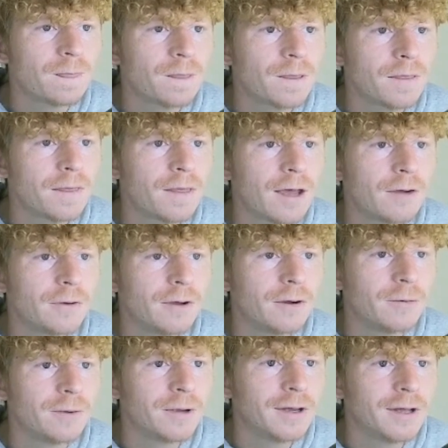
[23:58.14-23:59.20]
There we
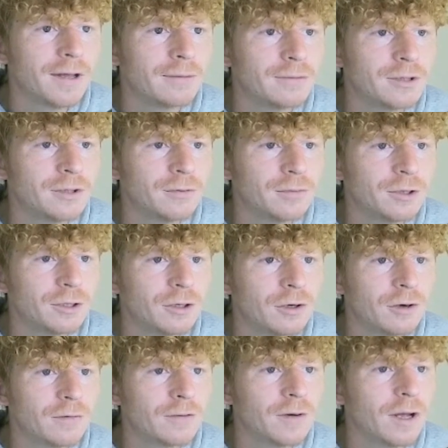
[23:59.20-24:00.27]
go. We can get them two merged
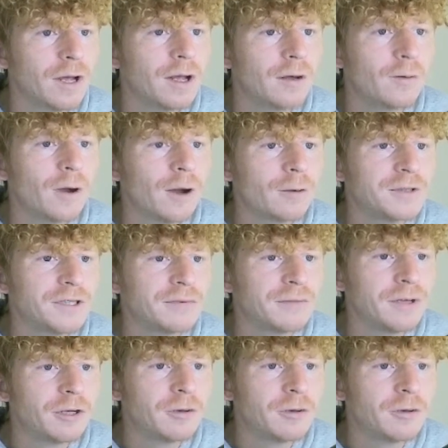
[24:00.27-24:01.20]
off. Why would you give me another